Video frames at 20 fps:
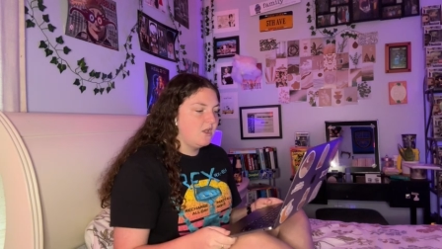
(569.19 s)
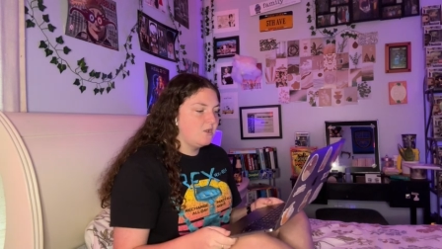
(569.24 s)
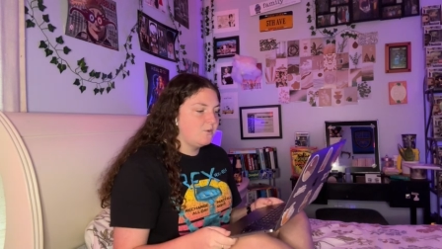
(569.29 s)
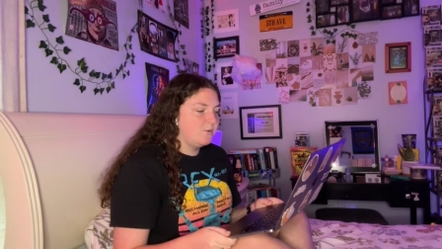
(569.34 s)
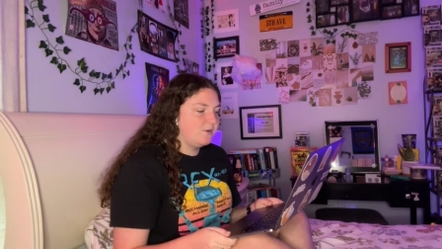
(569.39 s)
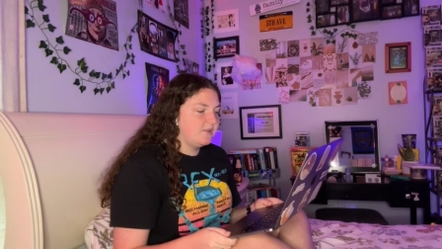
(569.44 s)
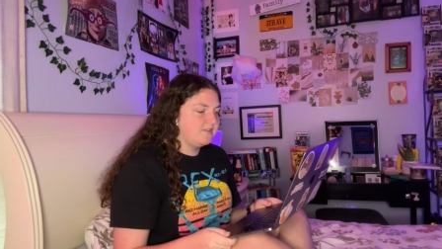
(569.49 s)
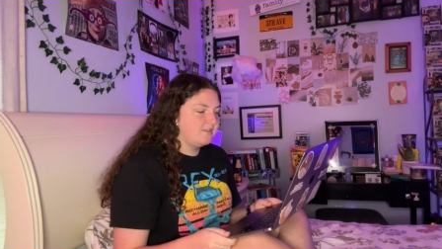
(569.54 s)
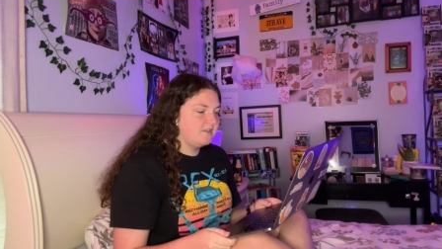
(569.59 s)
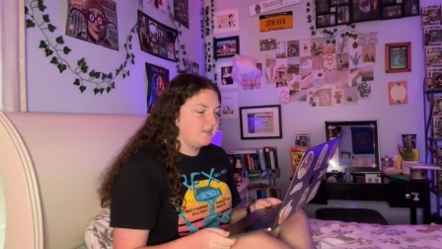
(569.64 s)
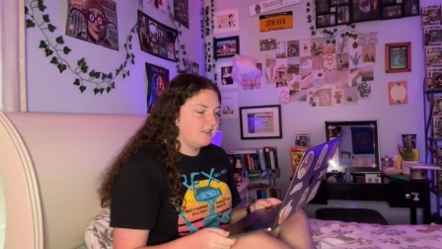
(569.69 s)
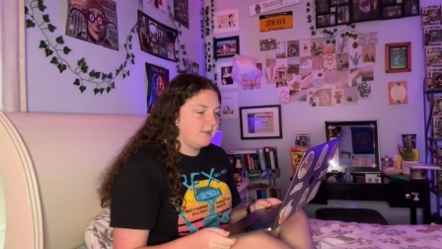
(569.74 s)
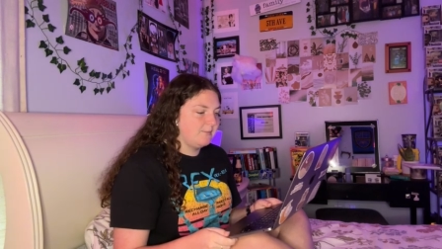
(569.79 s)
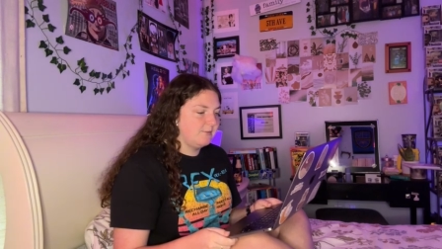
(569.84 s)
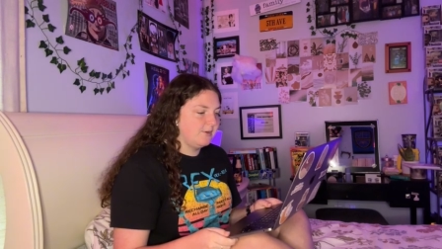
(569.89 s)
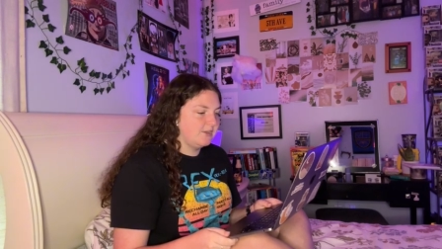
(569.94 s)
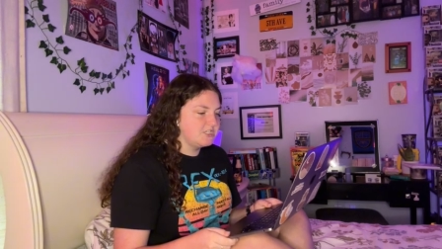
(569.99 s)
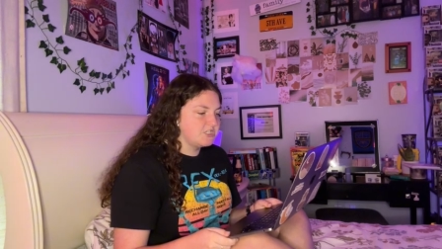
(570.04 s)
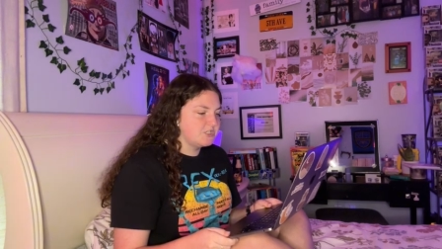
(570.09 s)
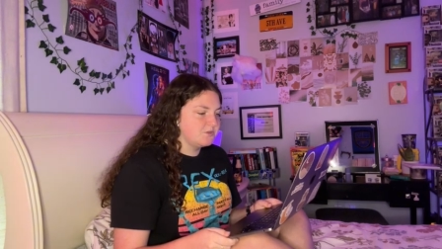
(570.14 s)
where this
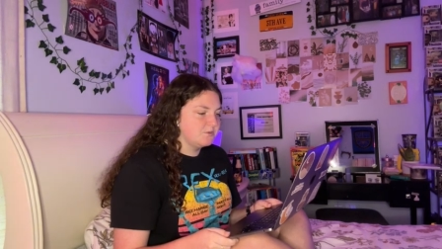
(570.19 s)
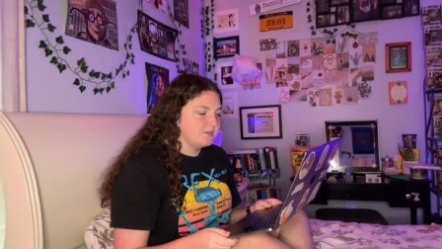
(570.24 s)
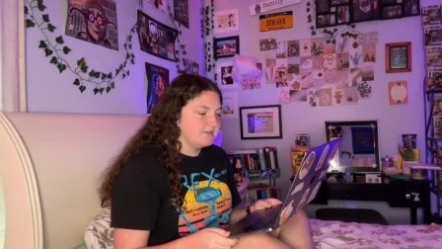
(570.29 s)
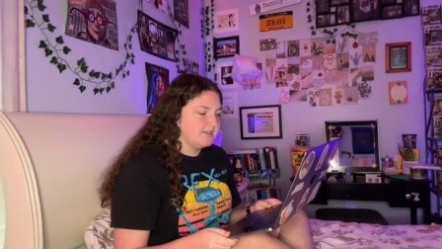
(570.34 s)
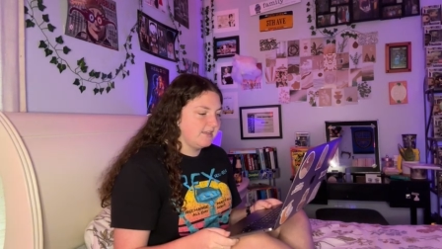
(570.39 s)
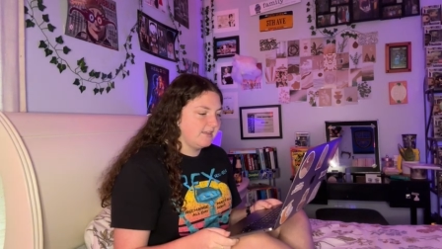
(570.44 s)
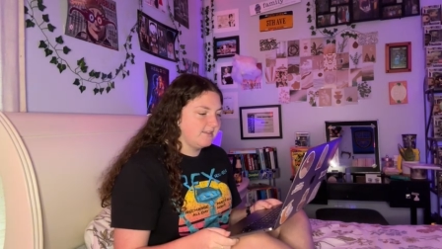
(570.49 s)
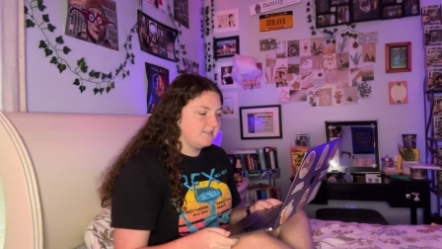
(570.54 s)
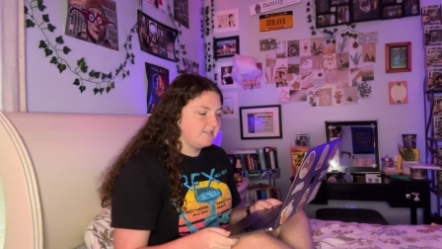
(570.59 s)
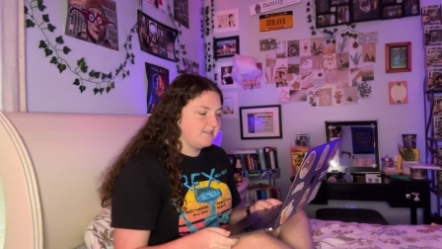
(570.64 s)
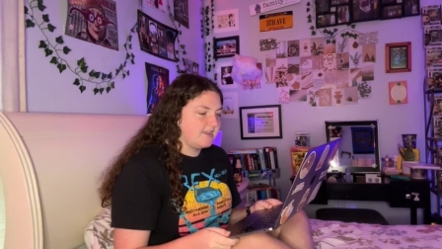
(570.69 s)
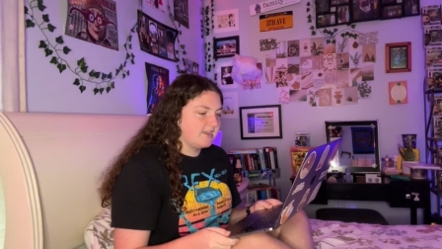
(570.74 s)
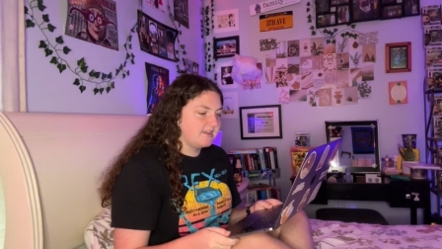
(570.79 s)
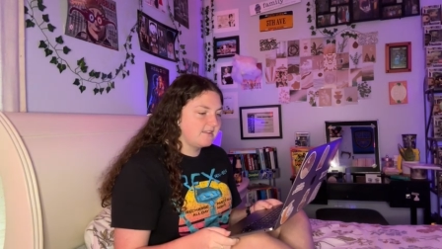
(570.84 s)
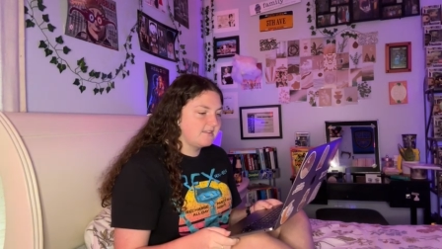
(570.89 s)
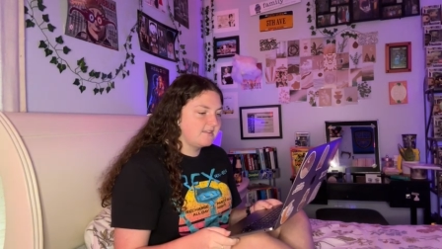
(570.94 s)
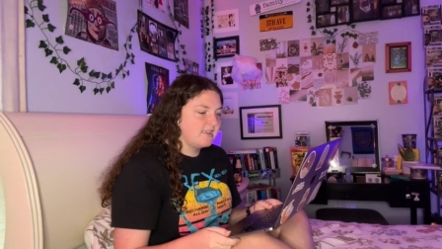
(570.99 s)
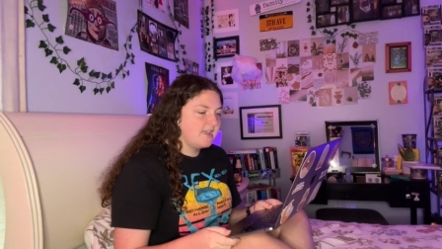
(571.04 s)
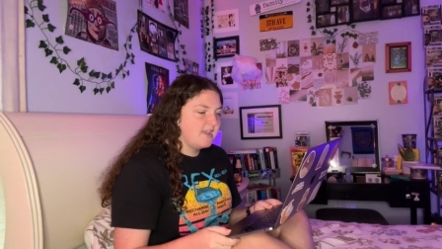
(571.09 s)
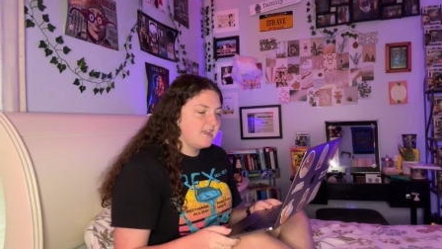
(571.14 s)
collaboration will take us
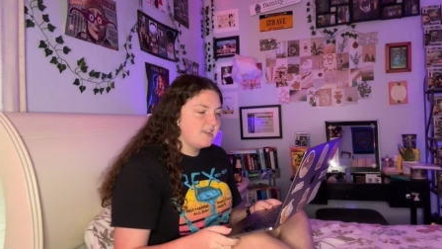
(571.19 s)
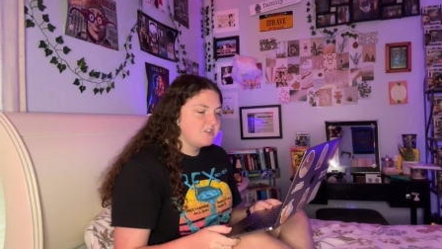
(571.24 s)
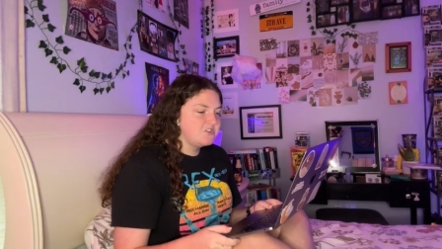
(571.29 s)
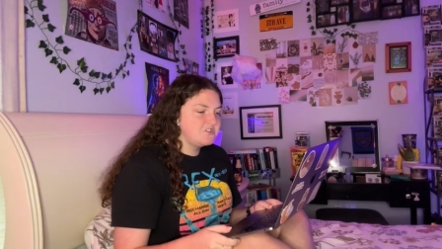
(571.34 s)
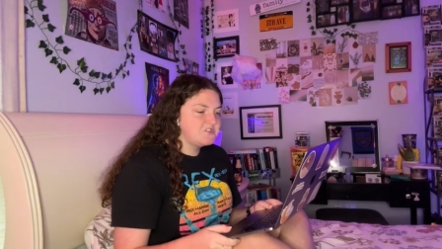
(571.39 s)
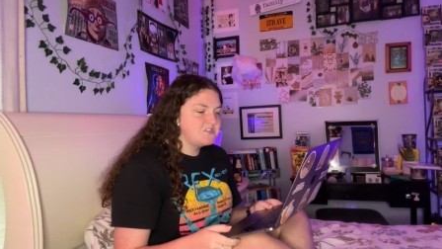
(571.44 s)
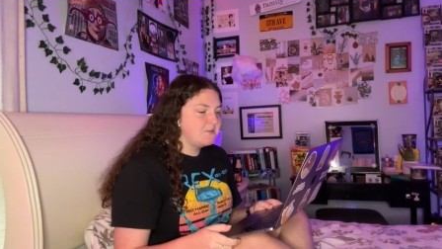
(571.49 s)
next. Just